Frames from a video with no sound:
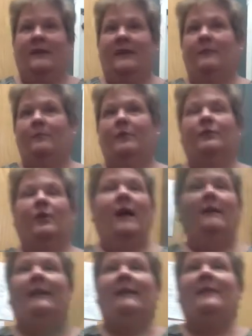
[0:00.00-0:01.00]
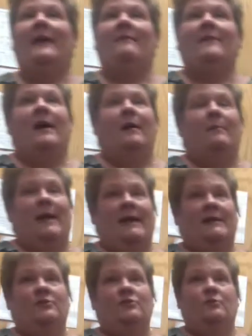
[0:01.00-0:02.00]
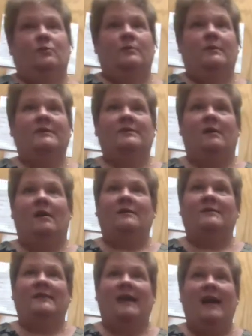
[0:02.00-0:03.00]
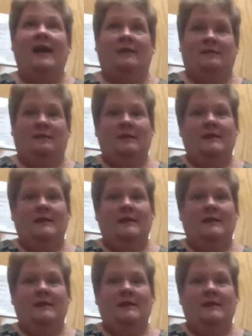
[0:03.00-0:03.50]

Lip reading: and it will not let that vowel make it shorter its long sound.